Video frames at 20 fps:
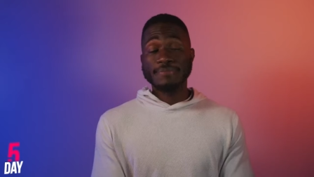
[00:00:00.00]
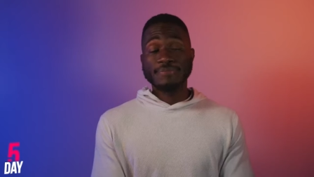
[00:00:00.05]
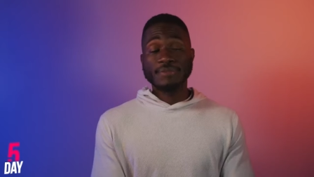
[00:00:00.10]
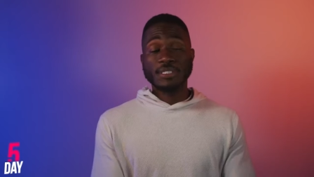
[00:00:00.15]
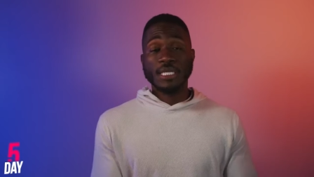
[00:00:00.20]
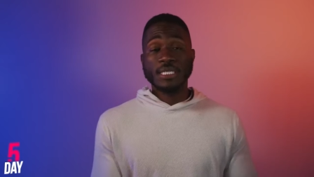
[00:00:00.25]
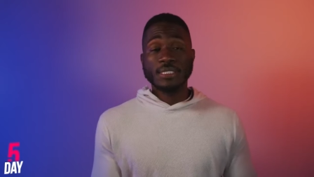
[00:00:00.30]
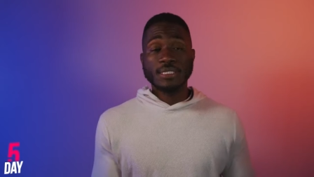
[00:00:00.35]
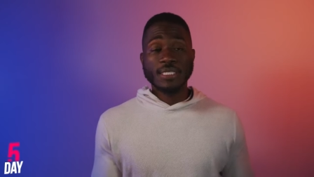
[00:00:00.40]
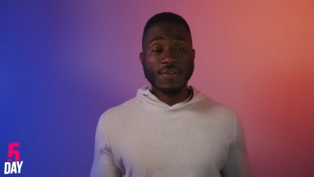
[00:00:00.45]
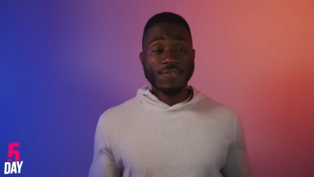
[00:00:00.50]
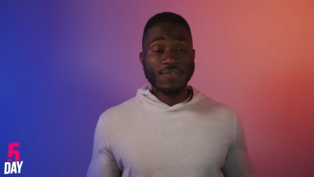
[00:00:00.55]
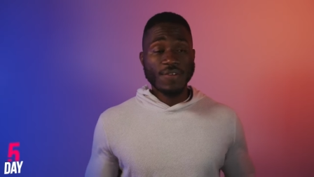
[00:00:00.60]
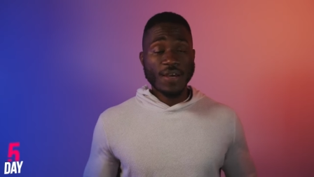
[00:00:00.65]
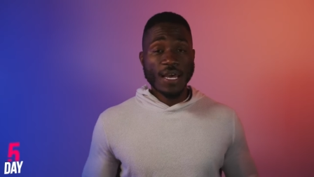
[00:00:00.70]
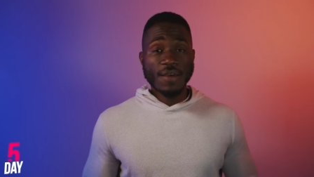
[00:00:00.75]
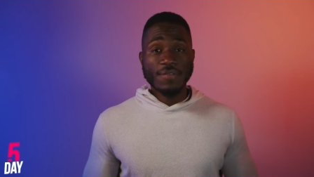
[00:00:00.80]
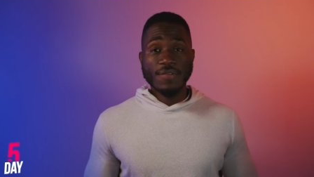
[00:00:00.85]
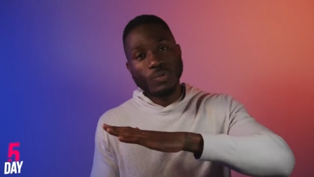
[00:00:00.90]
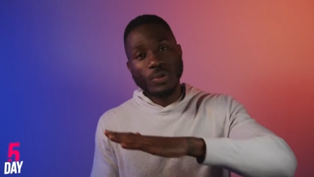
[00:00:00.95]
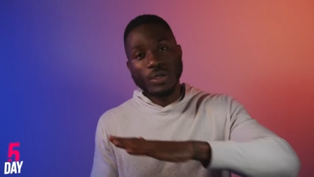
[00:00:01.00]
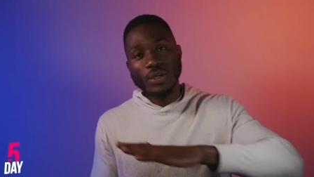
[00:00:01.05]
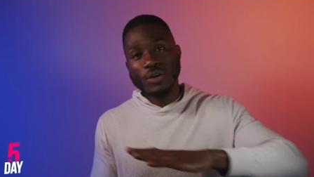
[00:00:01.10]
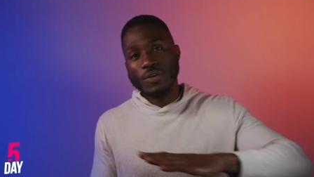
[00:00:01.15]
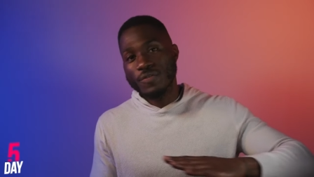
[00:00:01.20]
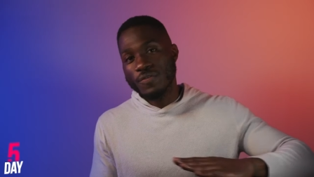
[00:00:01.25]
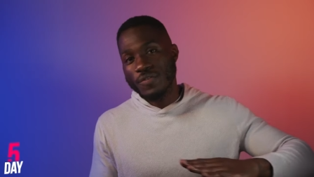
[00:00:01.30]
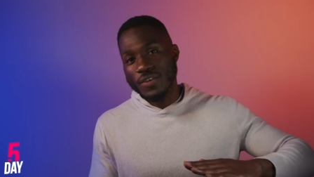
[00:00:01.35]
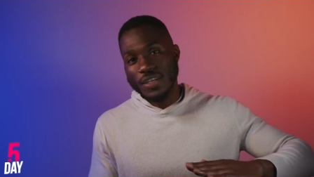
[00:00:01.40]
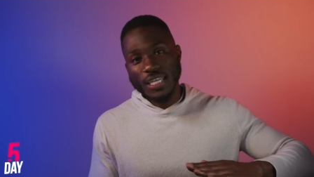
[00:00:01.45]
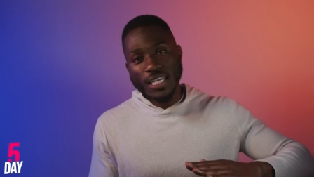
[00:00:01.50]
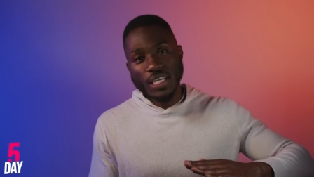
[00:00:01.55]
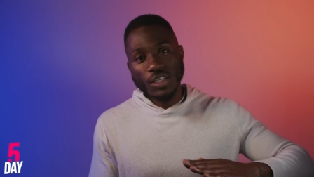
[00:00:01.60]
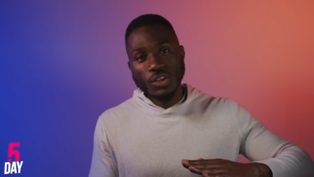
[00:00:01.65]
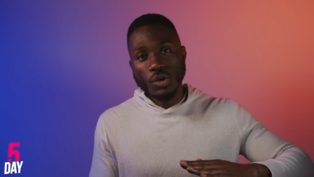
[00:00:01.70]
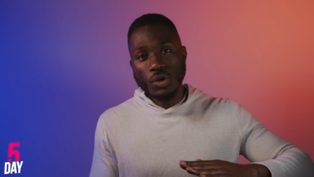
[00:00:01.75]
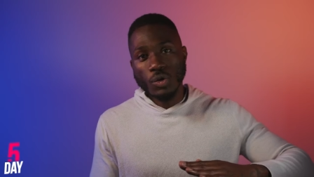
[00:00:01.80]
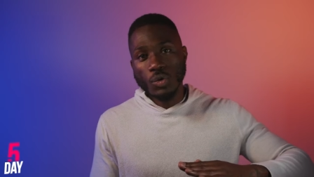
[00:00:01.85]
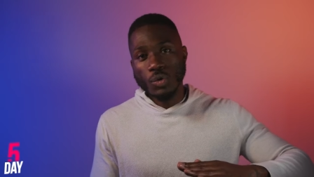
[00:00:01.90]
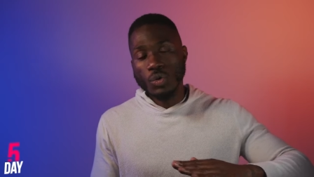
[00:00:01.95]
Today's day five. We are
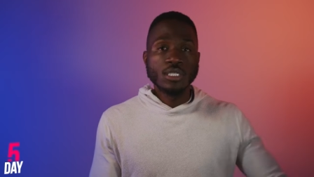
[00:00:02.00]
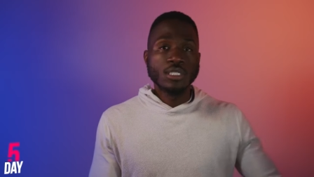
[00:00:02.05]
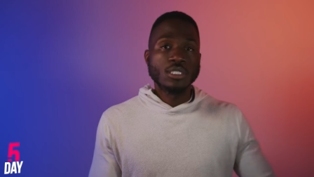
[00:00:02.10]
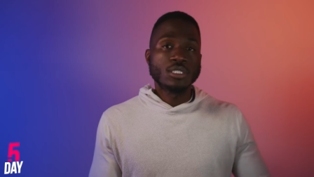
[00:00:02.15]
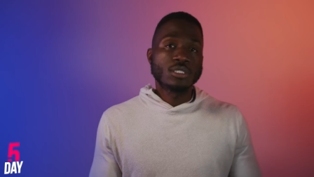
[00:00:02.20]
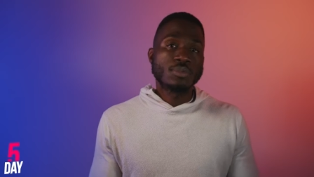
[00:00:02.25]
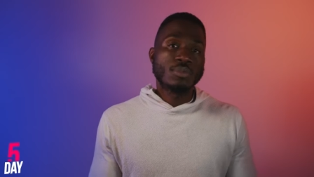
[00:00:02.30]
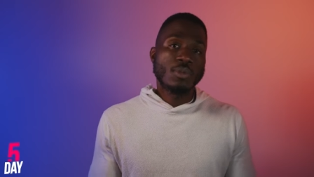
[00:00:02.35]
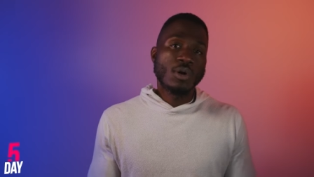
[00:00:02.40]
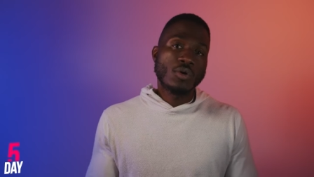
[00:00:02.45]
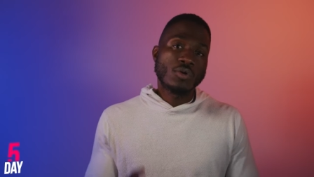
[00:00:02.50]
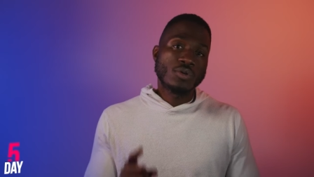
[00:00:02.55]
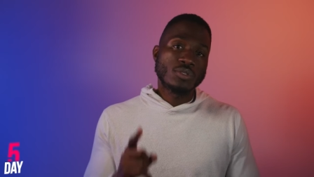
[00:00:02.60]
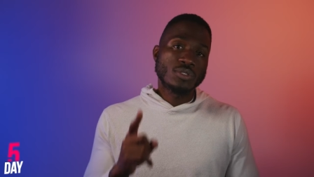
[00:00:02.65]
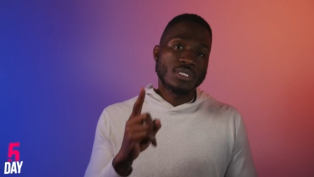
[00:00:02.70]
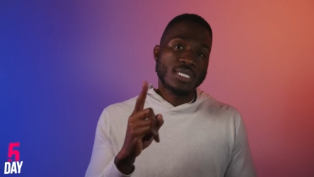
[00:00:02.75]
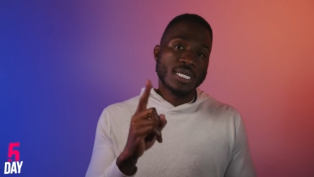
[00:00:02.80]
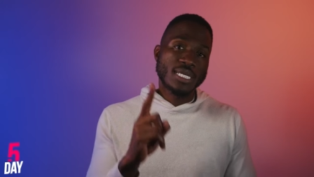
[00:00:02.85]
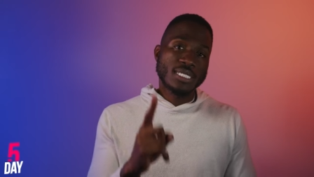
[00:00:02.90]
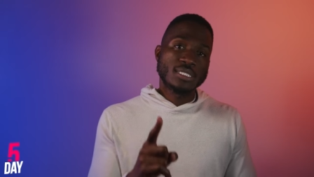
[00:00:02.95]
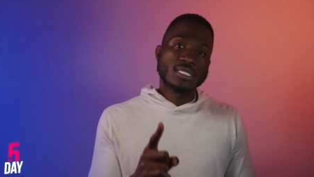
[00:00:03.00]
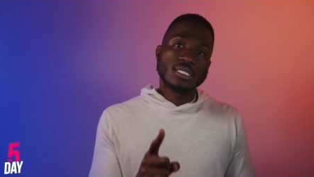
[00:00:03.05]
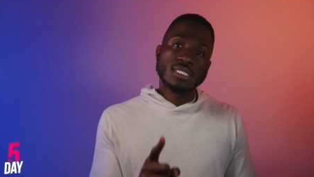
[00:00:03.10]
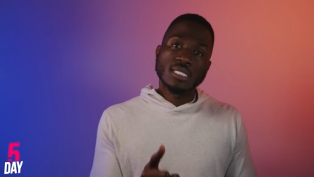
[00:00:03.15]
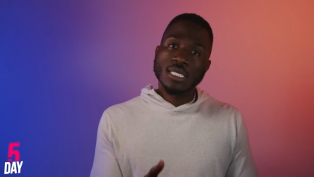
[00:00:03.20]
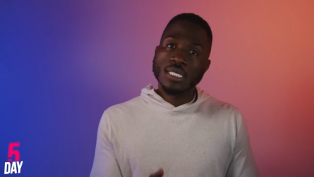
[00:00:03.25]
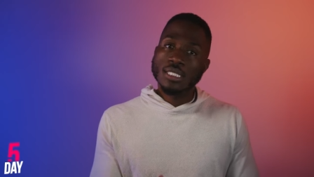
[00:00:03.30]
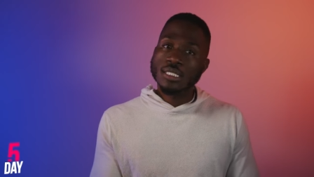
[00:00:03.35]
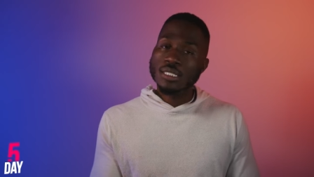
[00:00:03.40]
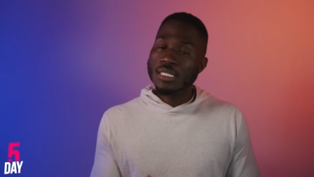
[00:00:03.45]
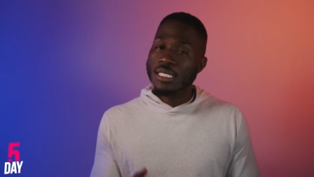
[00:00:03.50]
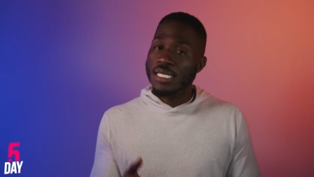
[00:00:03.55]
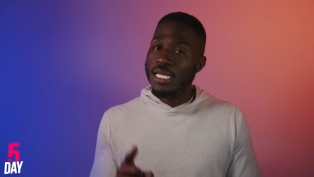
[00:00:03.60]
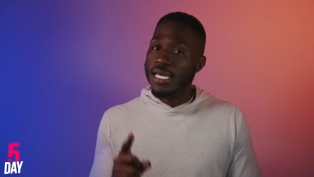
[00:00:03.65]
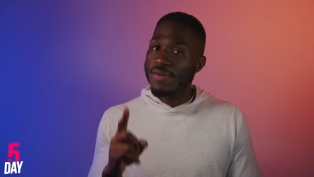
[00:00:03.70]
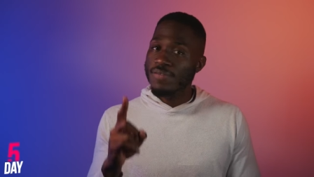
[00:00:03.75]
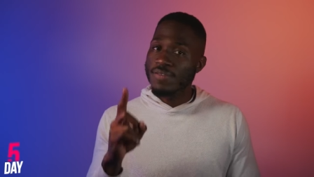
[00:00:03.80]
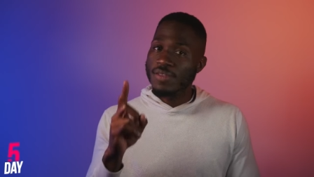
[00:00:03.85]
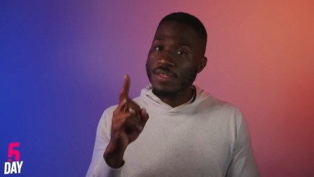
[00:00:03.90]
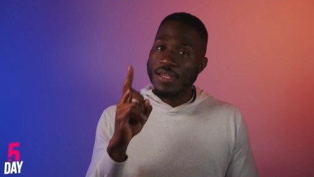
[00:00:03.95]
finito. Tomorrow's day six. And
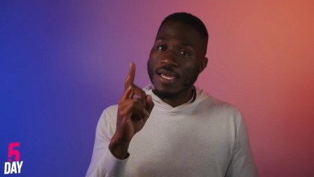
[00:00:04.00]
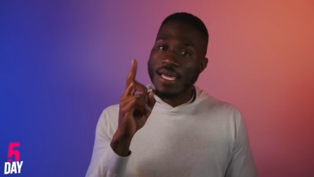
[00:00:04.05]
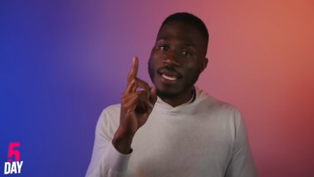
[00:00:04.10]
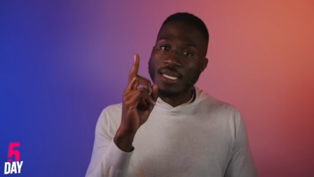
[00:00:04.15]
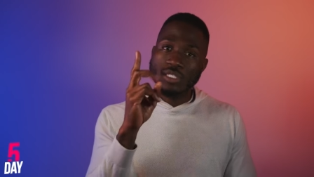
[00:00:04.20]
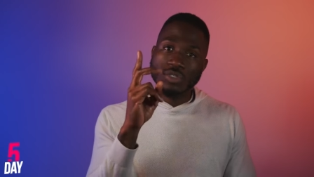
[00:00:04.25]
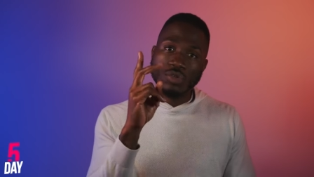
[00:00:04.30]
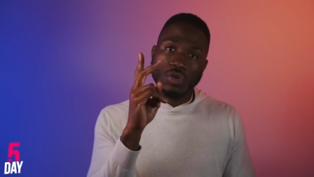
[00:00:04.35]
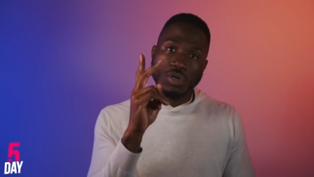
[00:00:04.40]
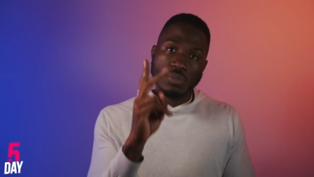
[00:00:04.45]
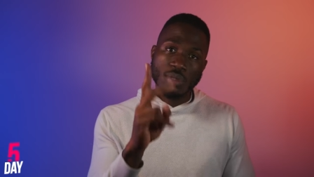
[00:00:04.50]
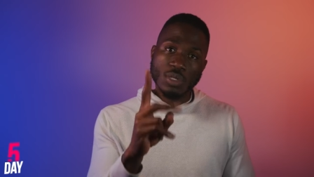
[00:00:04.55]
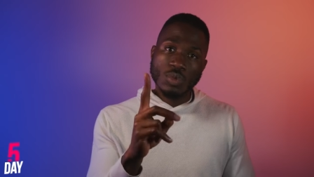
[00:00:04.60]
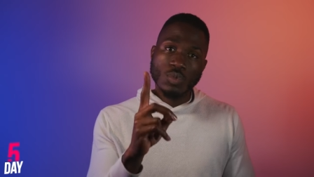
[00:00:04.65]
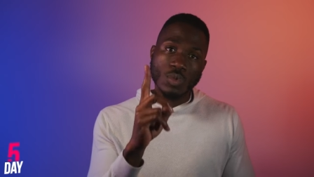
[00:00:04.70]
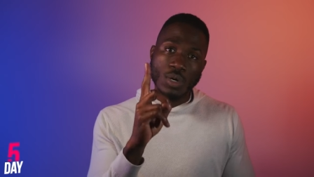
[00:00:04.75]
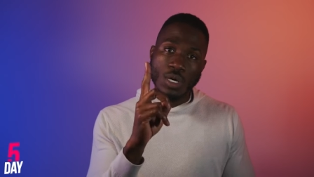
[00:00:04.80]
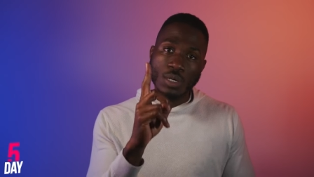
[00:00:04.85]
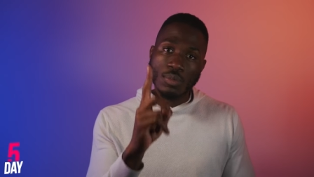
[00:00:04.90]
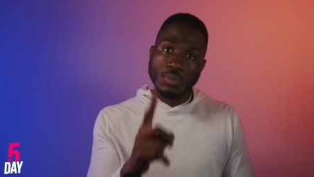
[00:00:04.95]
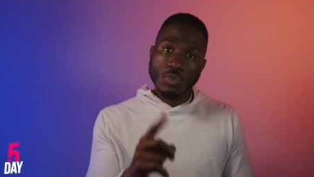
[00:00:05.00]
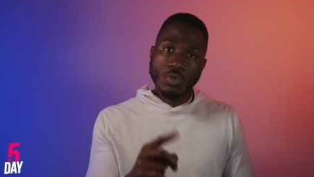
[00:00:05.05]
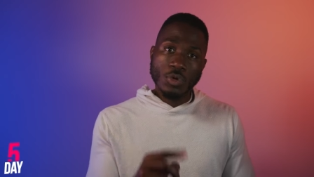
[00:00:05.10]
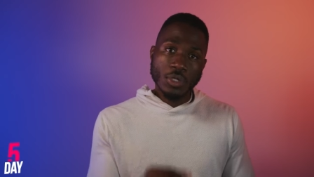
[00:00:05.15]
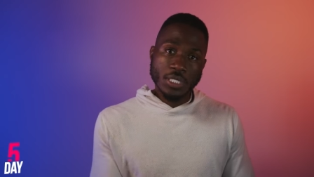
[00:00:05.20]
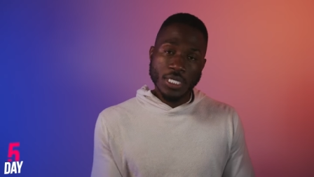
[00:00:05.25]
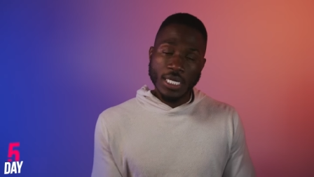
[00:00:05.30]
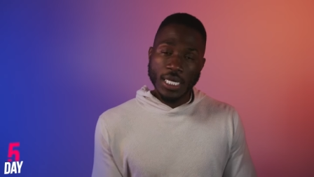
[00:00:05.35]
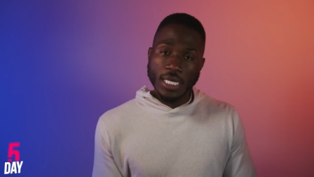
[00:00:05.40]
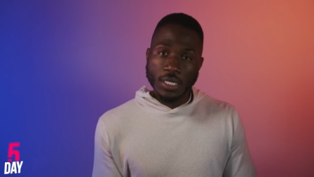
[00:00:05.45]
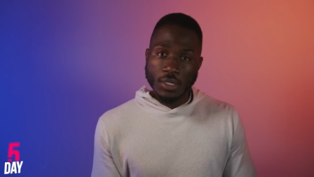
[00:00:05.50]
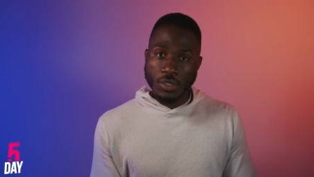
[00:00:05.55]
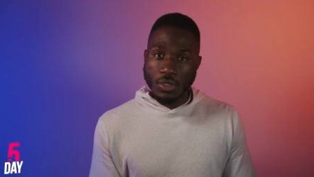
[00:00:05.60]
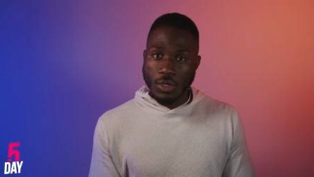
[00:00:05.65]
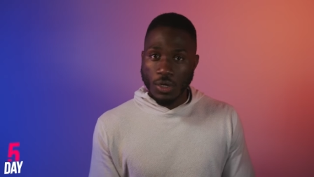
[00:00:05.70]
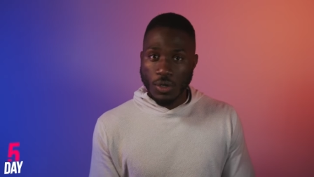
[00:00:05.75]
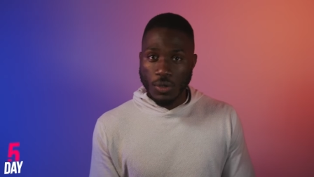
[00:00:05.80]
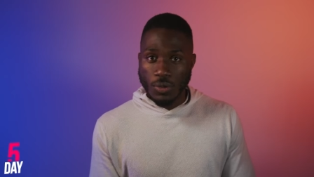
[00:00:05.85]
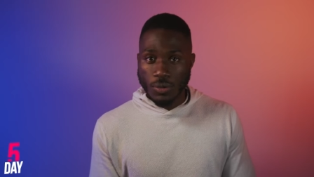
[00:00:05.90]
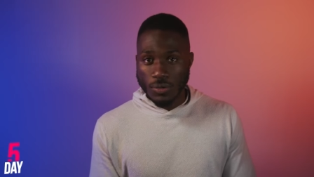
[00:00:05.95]
after that, it's going to be one more day to
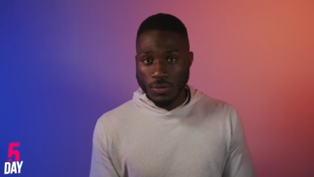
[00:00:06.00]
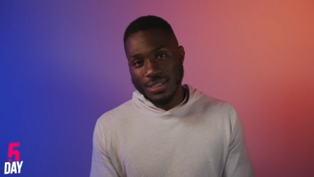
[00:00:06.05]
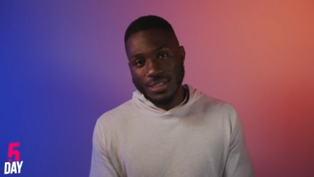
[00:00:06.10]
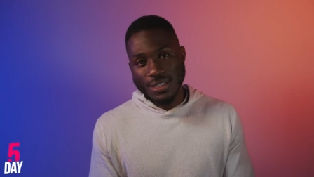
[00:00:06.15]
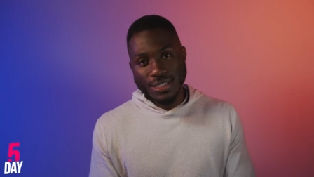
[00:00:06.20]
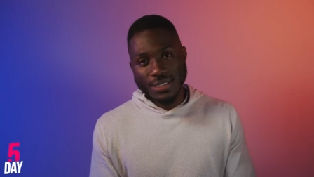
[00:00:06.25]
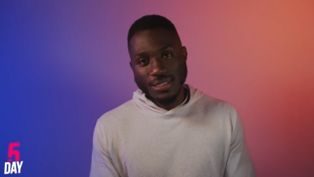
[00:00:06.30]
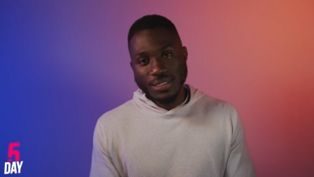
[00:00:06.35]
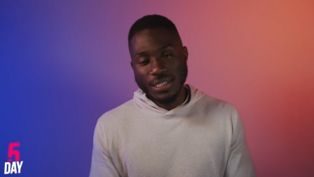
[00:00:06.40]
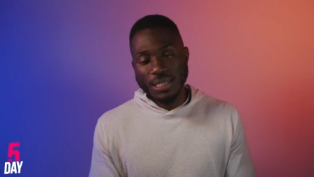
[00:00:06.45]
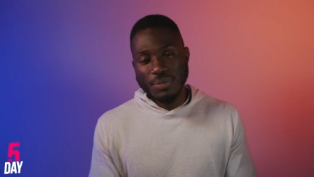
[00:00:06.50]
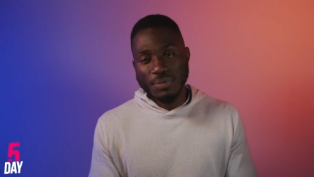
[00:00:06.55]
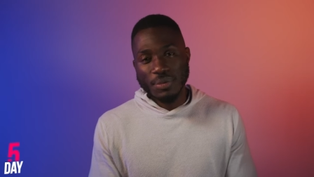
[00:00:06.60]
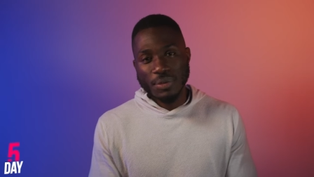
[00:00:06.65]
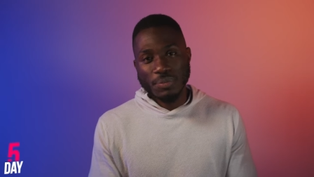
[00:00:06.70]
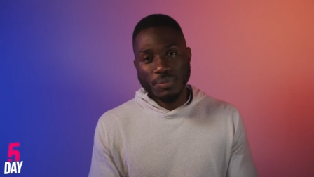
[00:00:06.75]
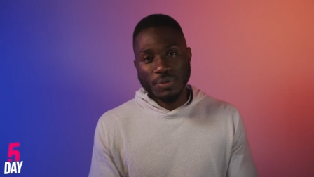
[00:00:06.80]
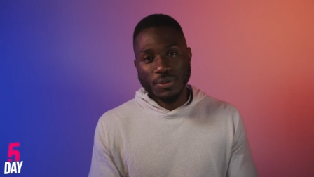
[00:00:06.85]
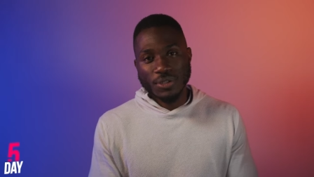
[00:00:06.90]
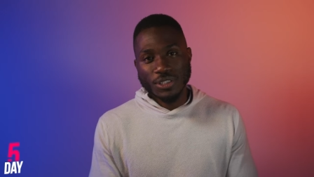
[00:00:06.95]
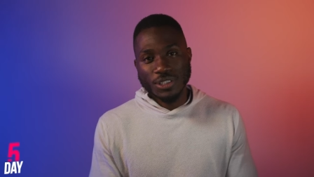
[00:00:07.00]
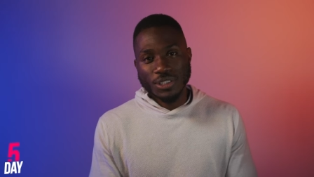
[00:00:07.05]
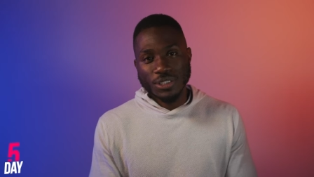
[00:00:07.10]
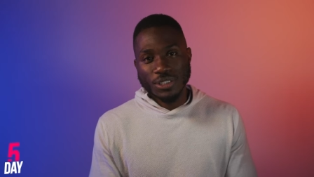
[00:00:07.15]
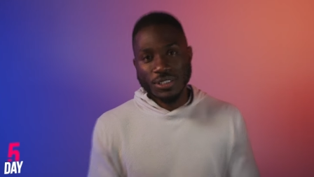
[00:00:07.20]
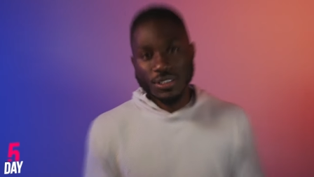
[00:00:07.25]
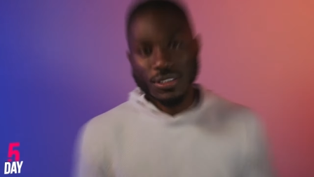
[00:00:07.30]
go. Let's keep it pushing.